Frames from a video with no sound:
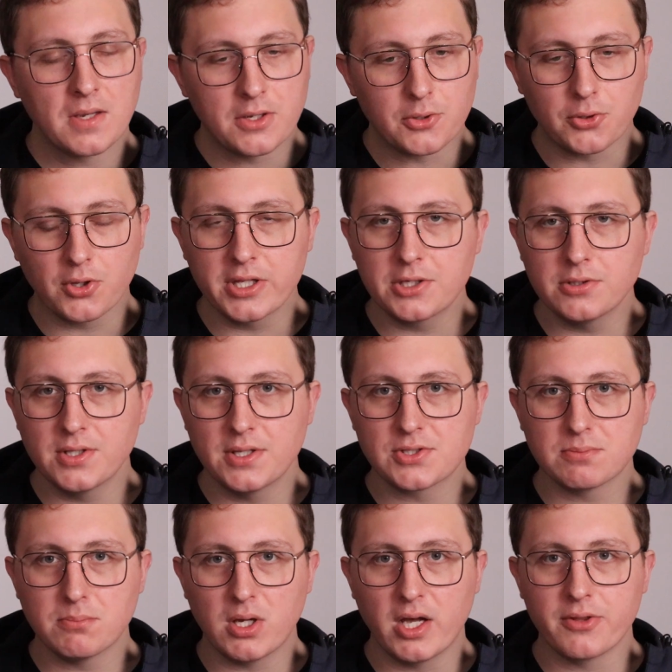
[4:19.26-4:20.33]
And earlier
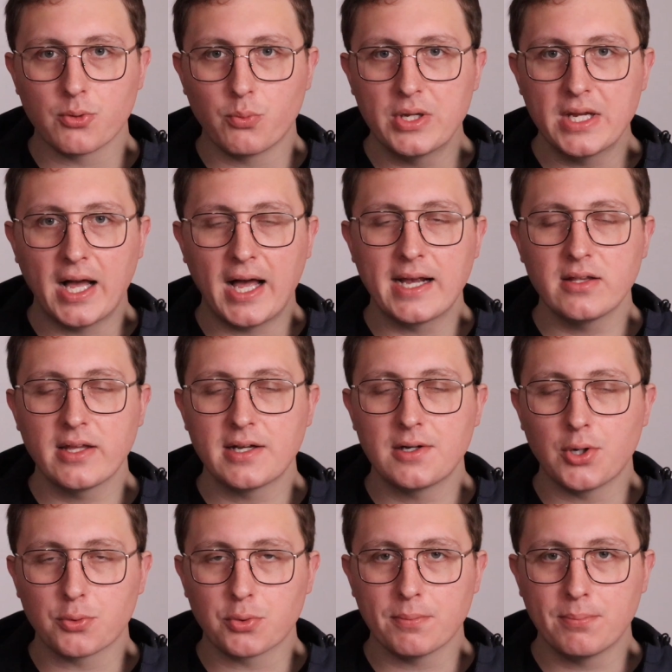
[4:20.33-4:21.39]
this month, we
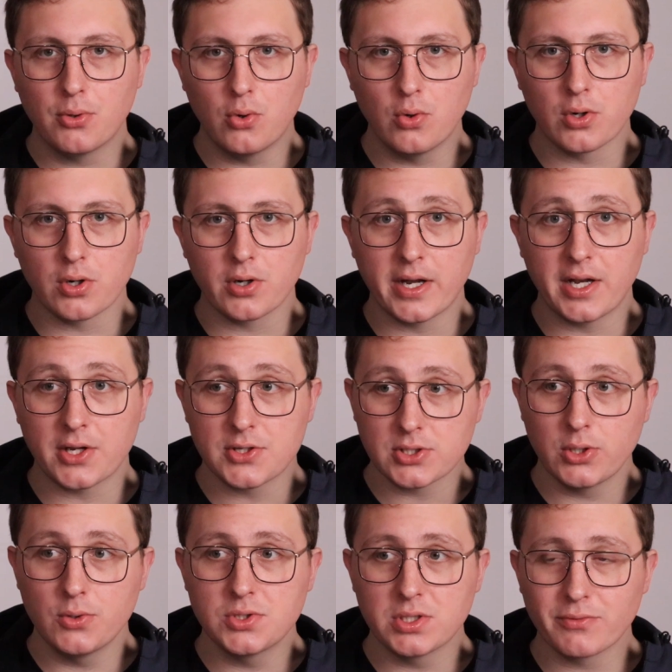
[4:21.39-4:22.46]
highlighted a report, an
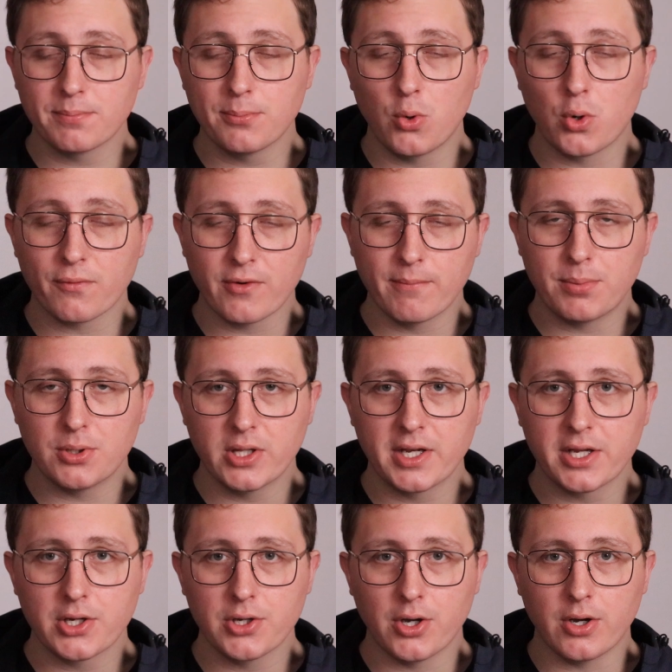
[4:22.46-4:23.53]
exclusive report from
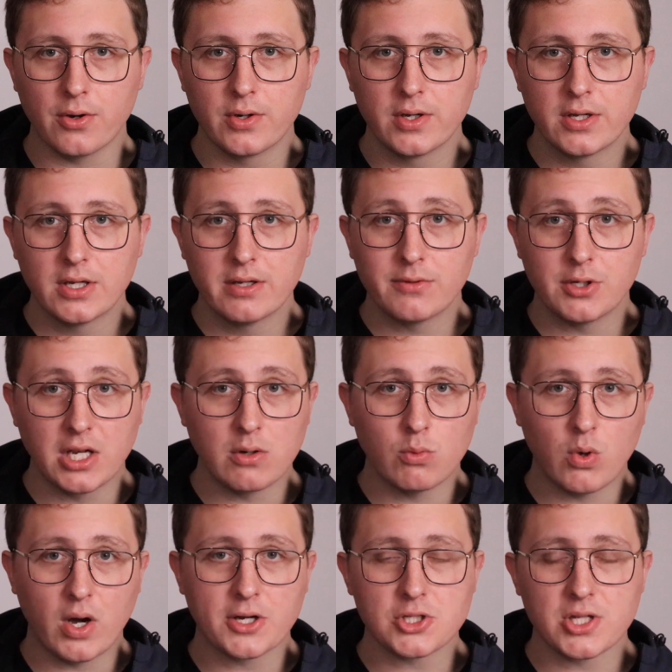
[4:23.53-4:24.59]
Politico. If you
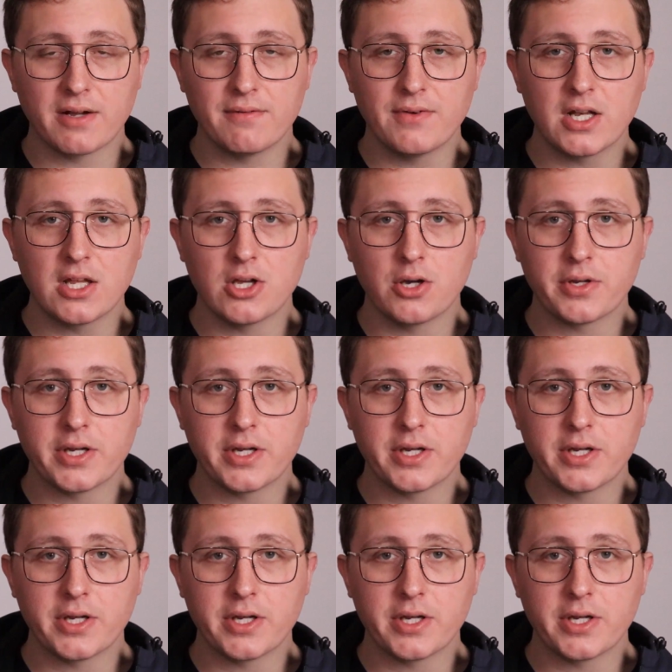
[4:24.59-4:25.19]
didn't watch that video,